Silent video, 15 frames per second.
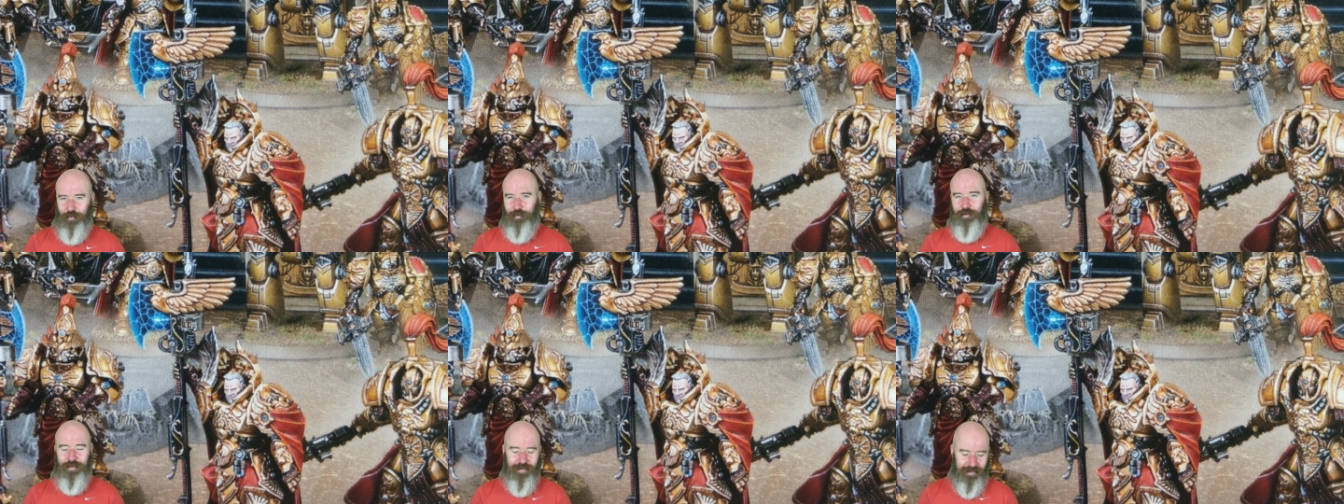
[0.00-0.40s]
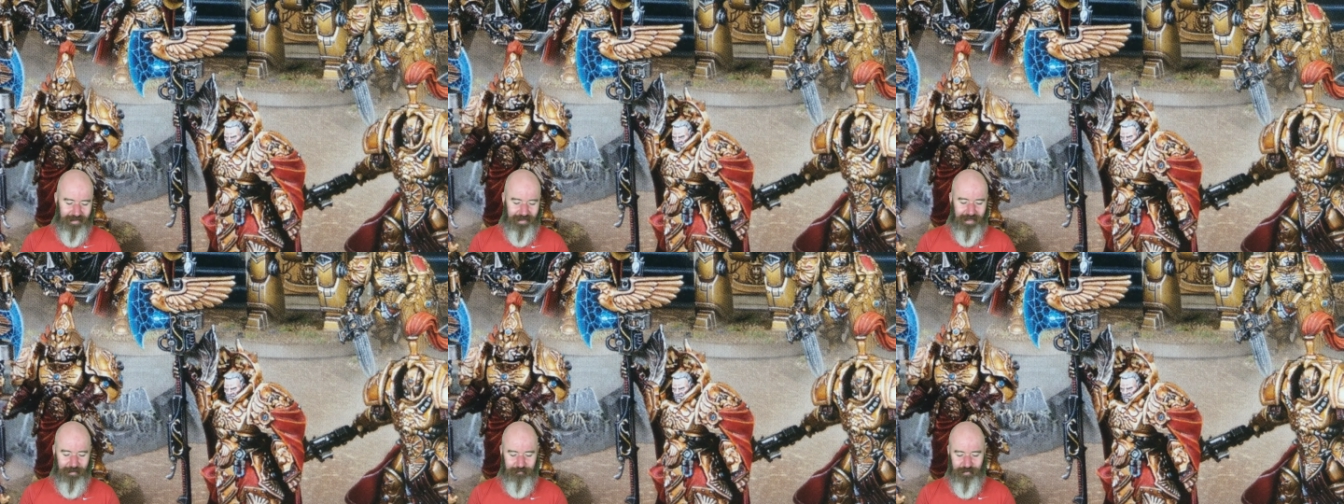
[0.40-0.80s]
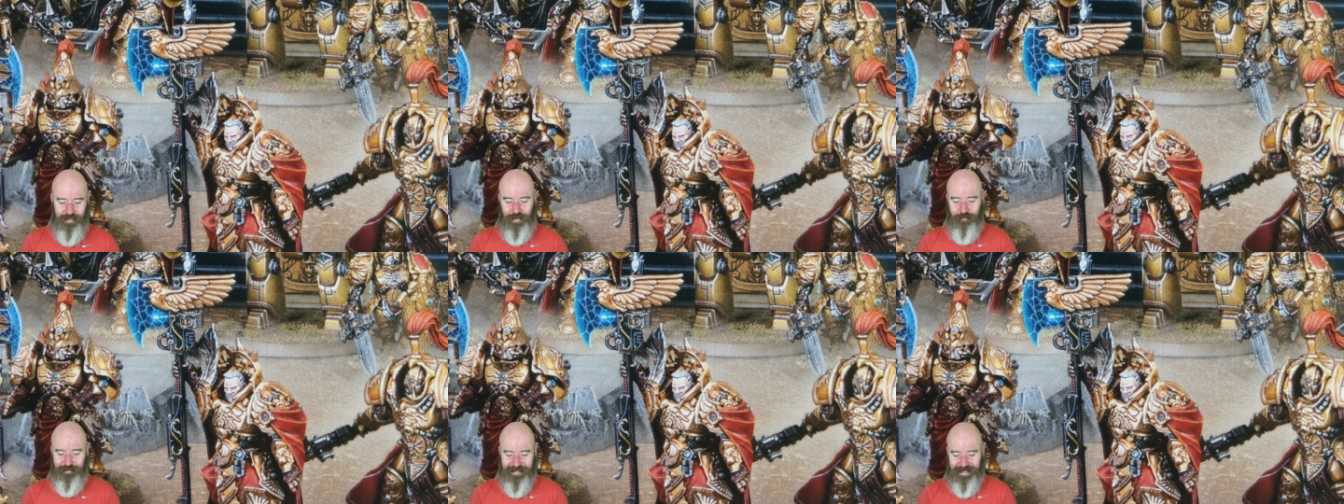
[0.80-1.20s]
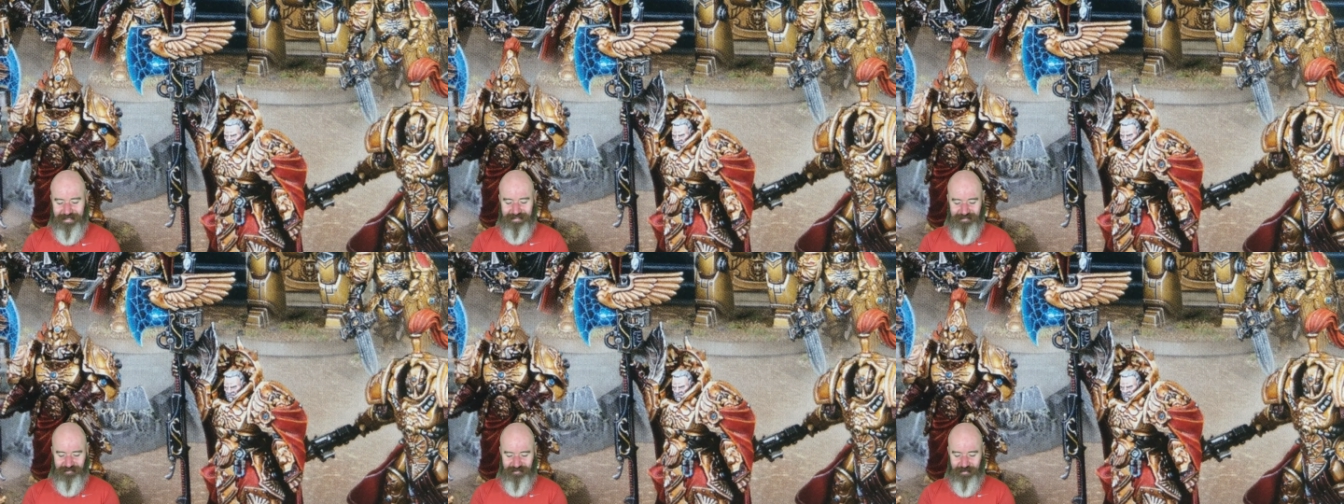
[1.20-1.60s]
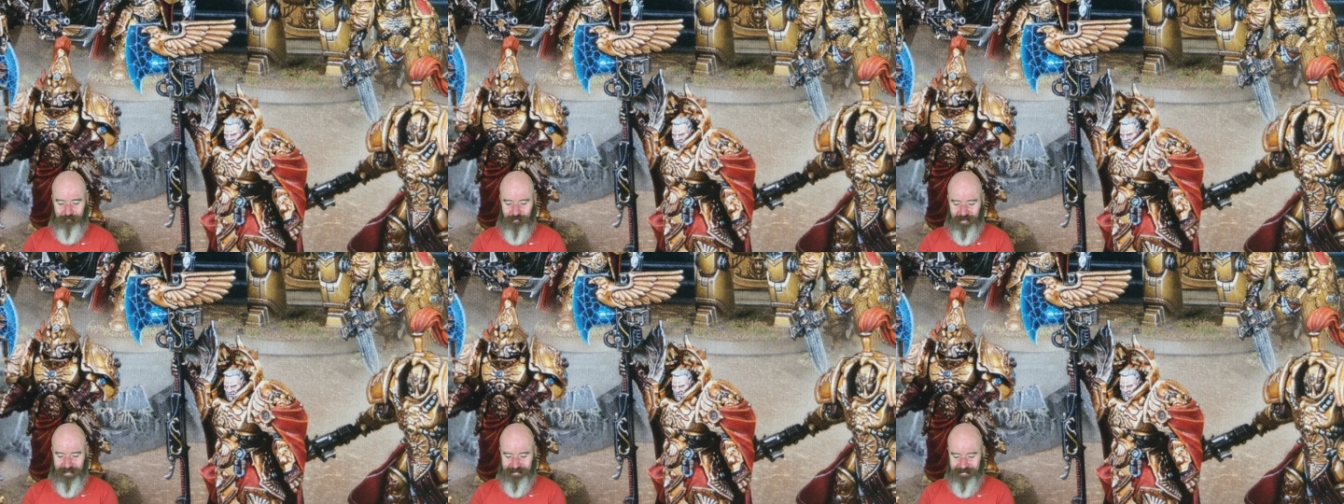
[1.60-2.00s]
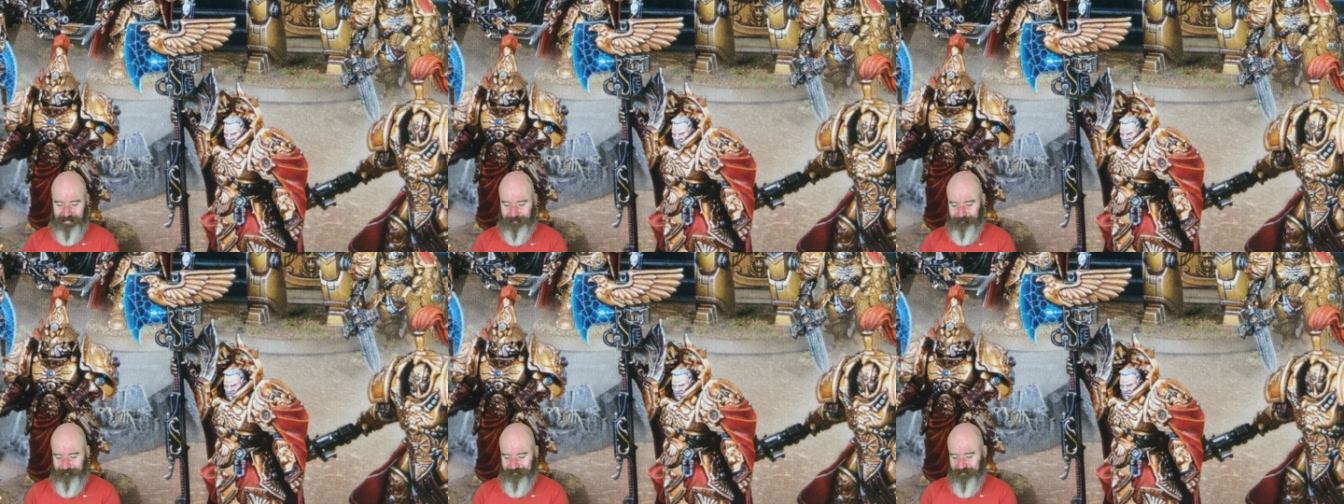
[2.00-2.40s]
but you know, you get the general idea.